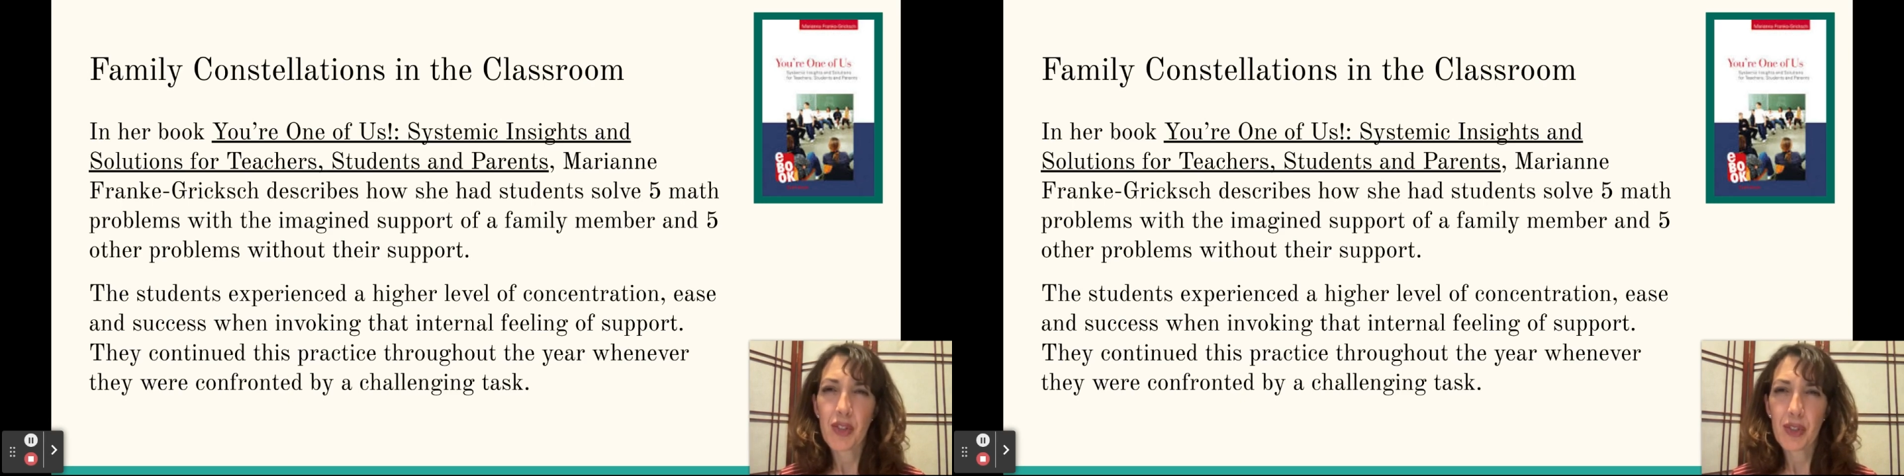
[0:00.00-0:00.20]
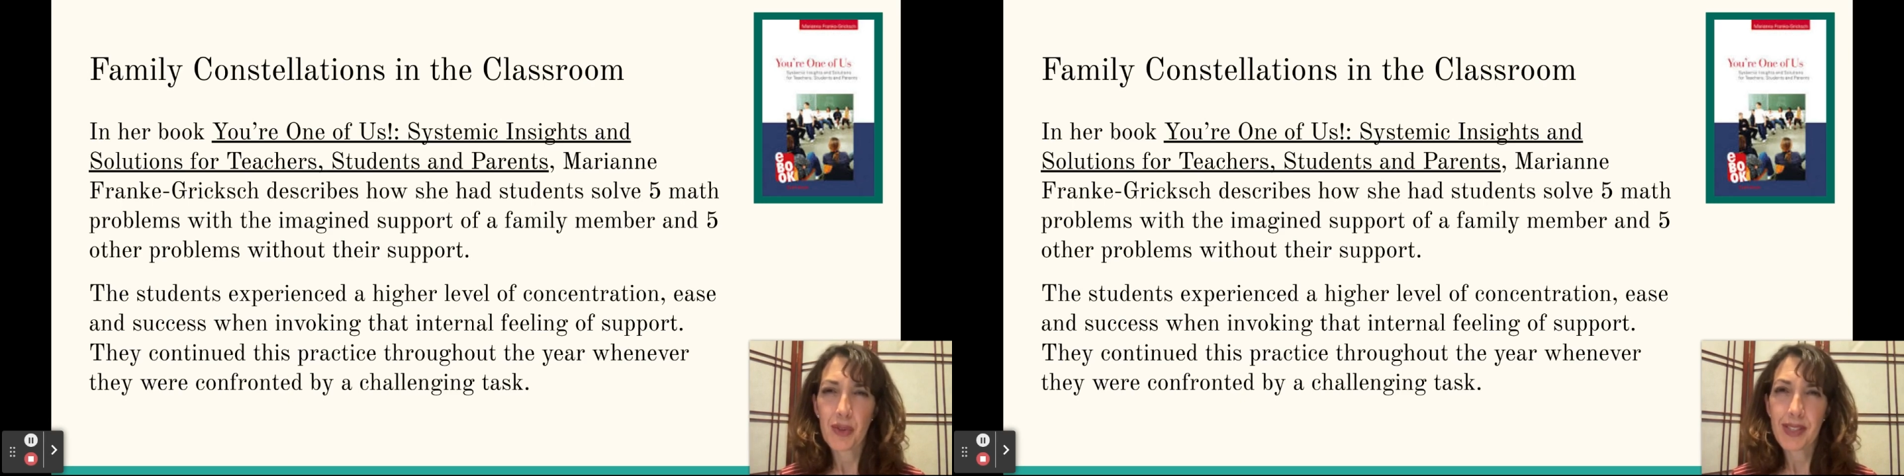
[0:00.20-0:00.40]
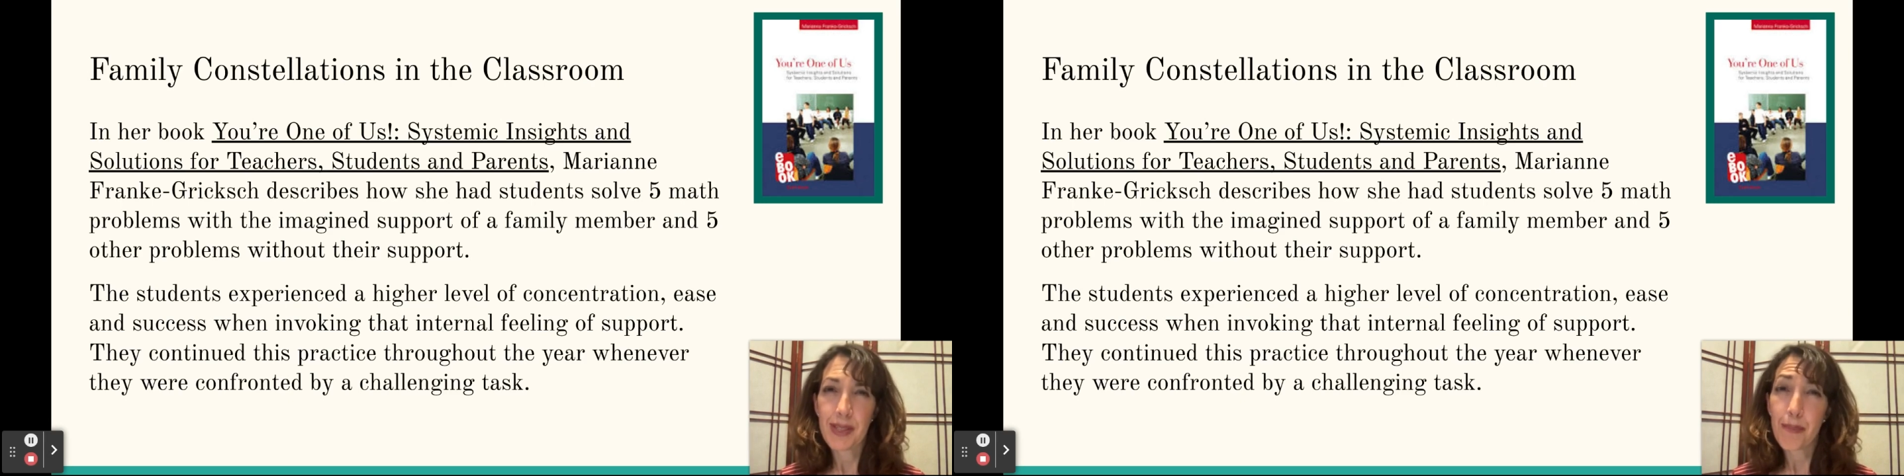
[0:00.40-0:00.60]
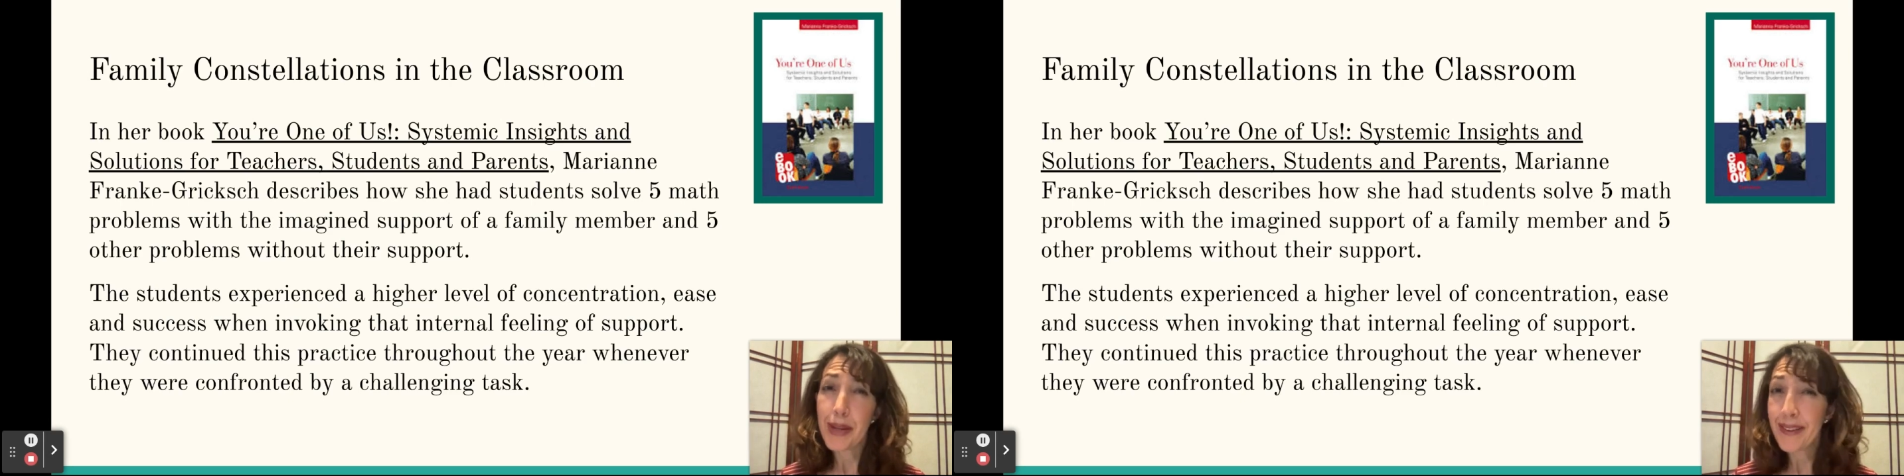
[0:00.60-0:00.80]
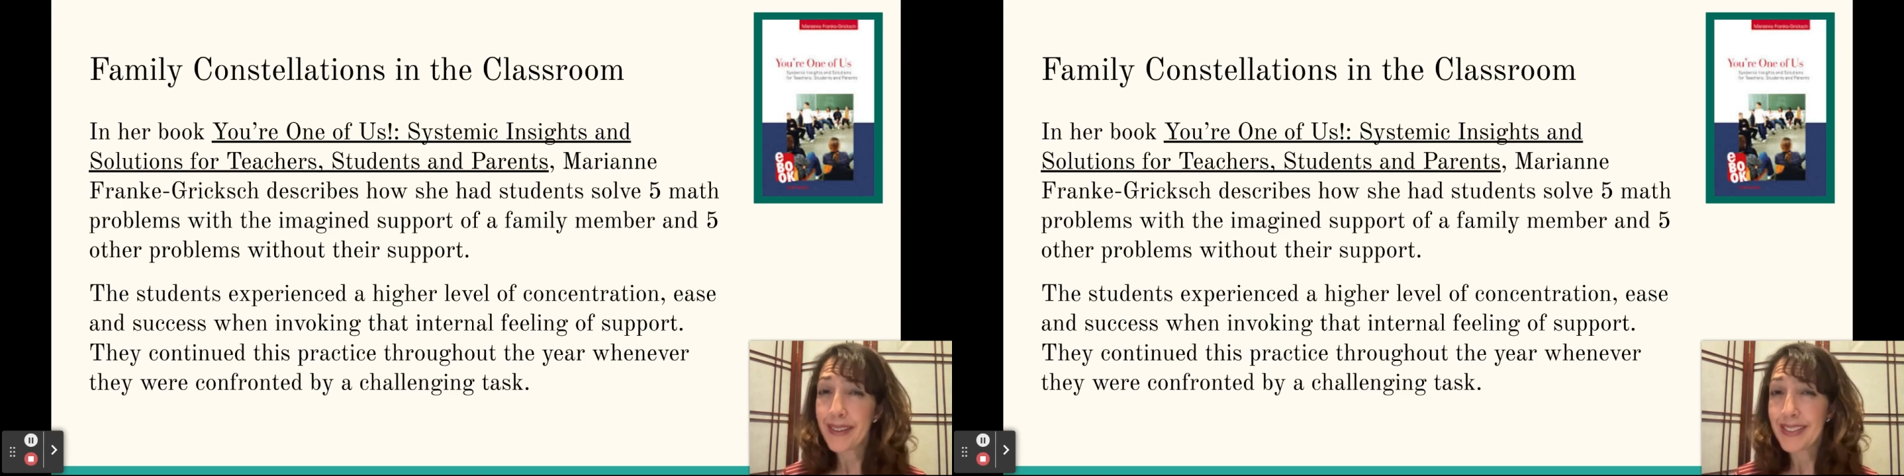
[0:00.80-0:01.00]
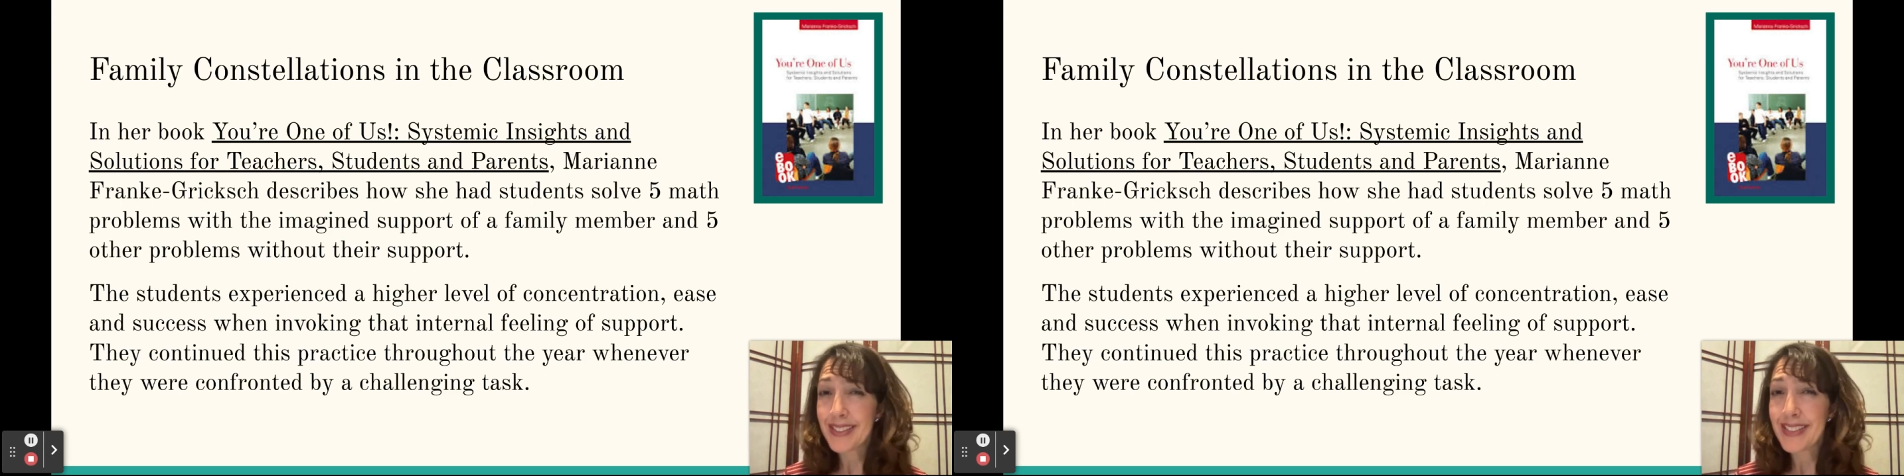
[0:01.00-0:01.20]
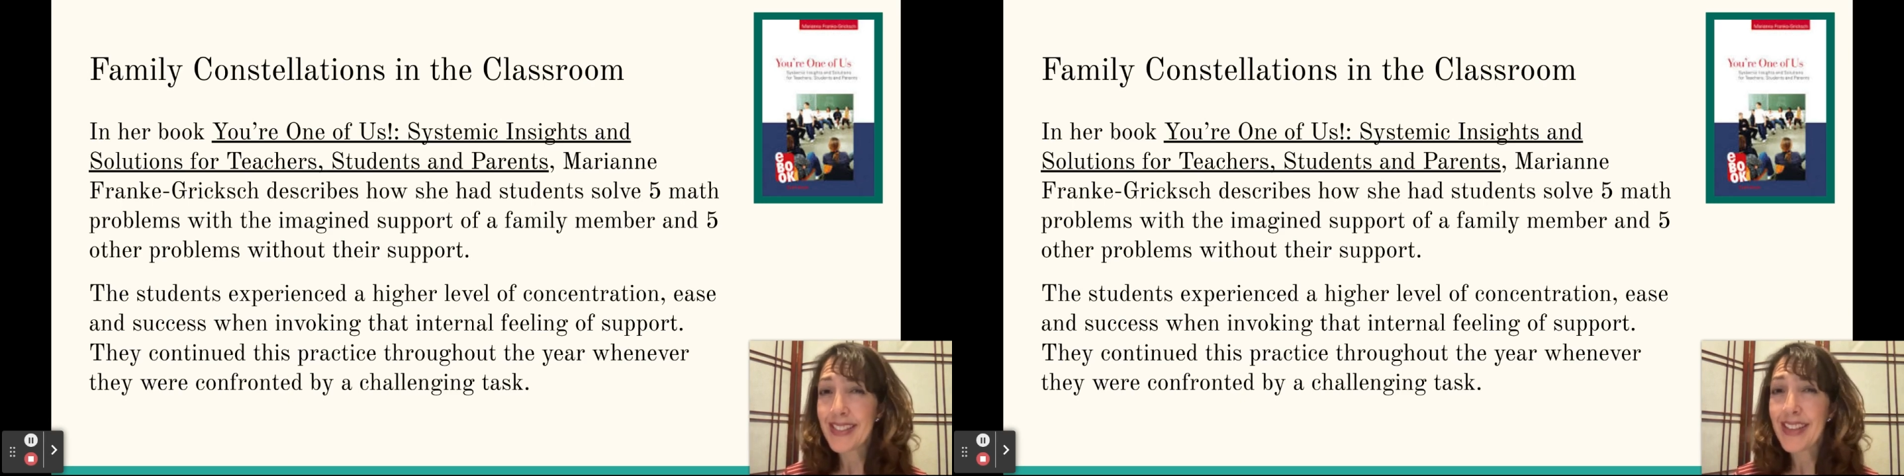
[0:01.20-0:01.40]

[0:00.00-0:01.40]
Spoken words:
Students, and Parents,